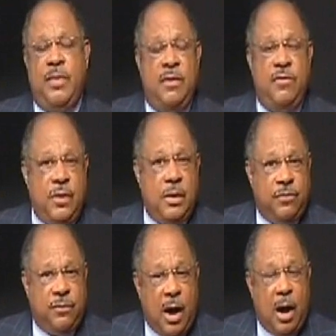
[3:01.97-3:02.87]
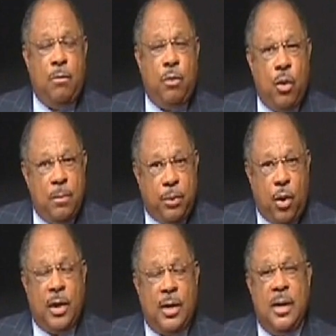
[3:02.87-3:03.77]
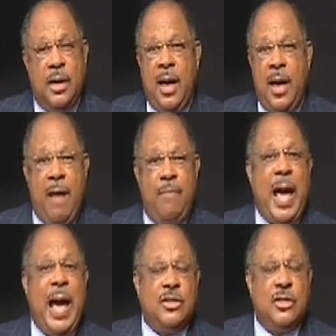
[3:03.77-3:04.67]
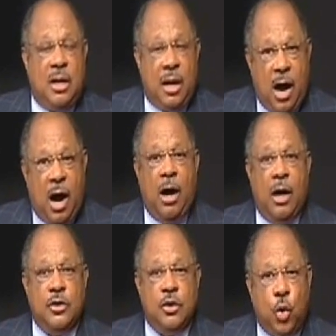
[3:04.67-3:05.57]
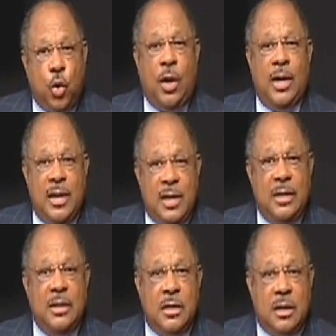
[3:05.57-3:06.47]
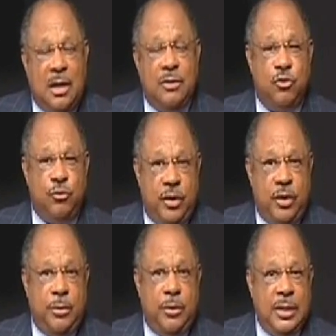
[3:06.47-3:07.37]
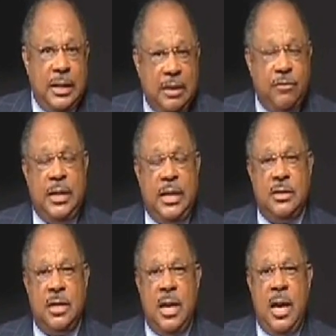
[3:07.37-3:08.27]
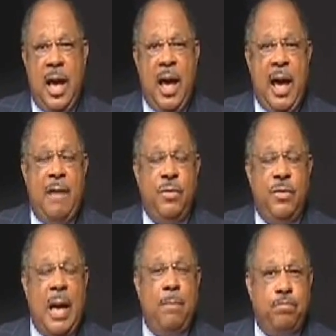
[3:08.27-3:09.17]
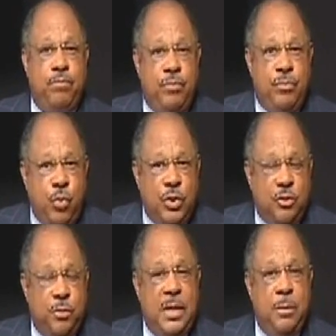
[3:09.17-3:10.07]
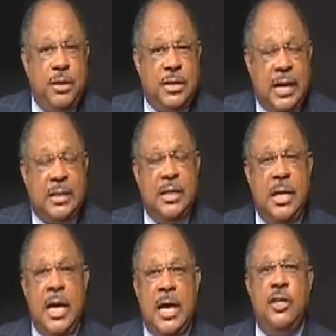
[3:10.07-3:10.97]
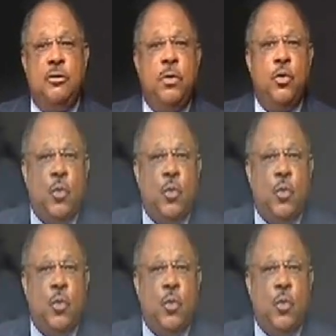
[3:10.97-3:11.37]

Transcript: that they feel far more important, and that's the hardcore, incontrovertible evidence. And that which is being protected is